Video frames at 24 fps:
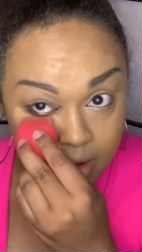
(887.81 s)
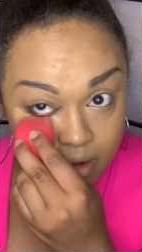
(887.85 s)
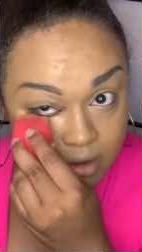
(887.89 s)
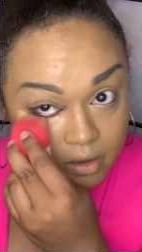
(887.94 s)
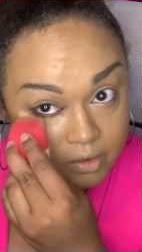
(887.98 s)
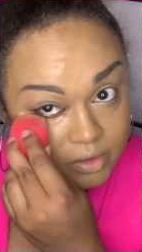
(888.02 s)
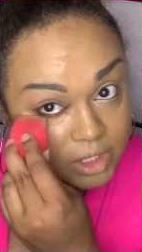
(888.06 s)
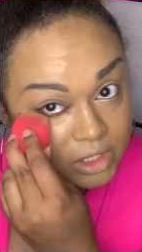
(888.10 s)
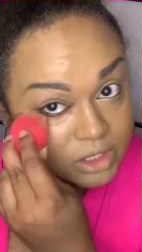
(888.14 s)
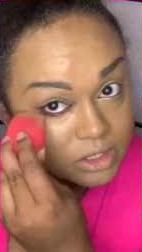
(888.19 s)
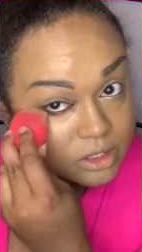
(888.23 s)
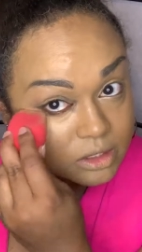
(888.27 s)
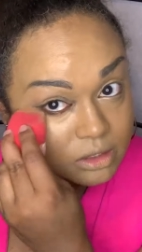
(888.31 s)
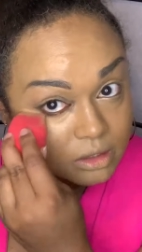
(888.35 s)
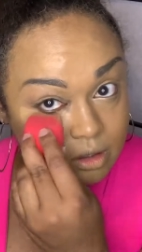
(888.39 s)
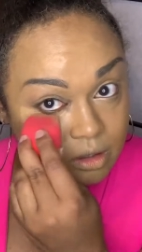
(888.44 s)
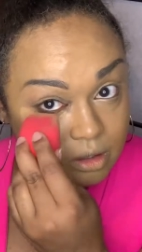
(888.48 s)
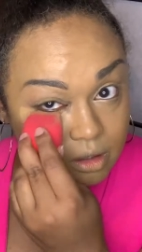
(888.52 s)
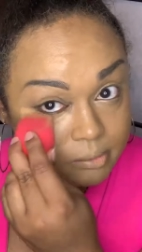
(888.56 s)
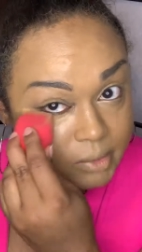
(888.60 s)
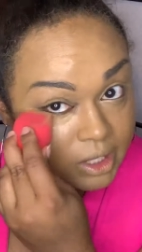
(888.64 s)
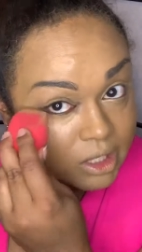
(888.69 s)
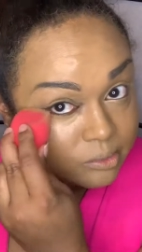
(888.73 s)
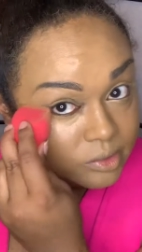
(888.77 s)
This
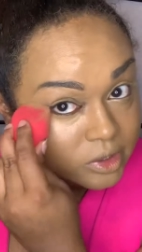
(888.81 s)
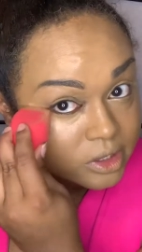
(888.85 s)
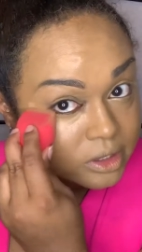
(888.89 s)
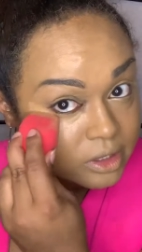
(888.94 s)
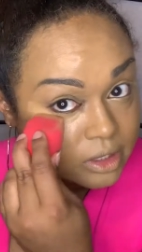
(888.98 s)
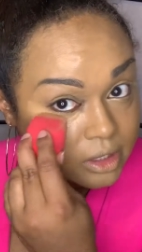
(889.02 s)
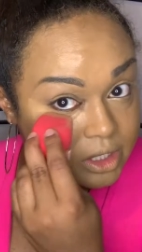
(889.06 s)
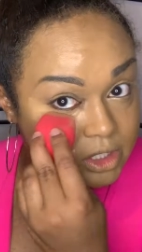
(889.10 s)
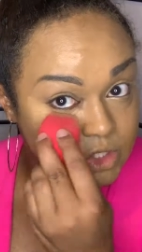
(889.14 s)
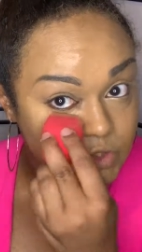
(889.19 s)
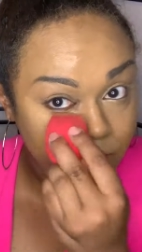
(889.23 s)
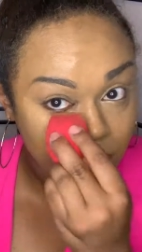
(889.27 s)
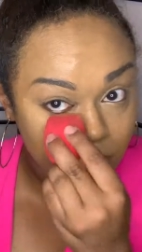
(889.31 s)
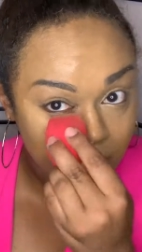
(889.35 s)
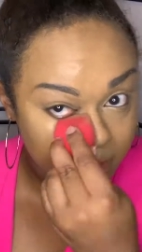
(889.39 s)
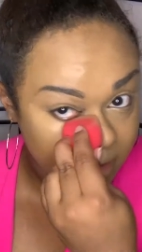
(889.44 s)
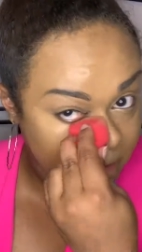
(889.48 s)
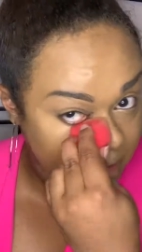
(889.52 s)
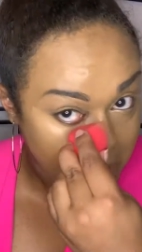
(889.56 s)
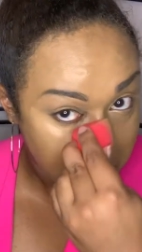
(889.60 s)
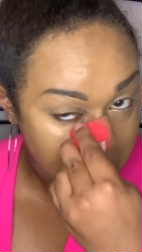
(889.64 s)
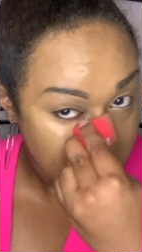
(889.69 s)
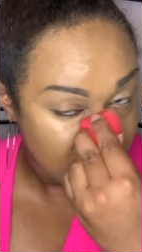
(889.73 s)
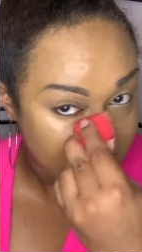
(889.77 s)
makeup look is
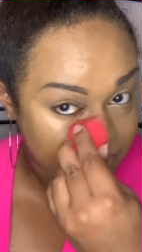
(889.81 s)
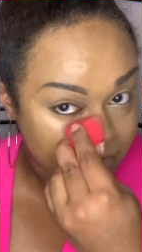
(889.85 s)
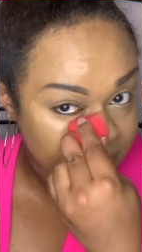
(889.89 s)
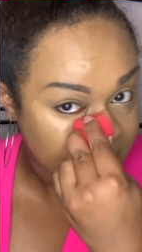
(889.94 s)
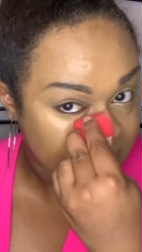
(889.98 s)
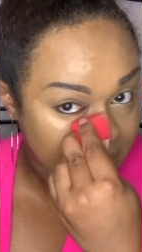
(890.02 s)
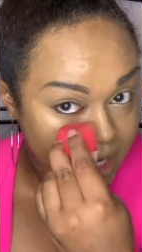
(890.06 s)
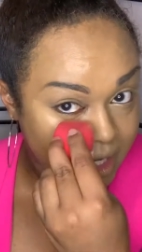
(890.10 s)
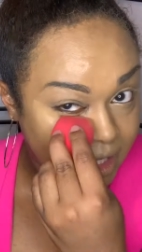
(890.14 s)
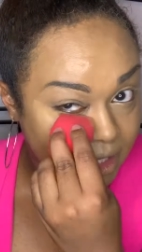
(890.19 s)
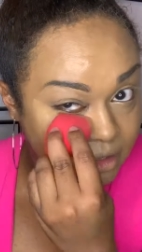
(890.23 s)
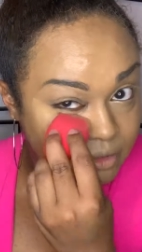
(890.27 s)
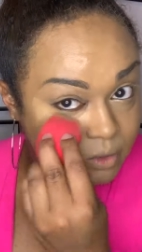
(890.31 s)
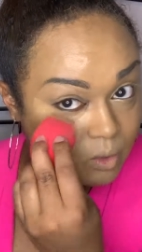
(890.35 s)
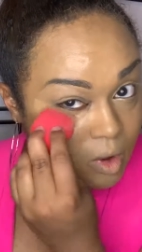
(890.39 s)
for every day.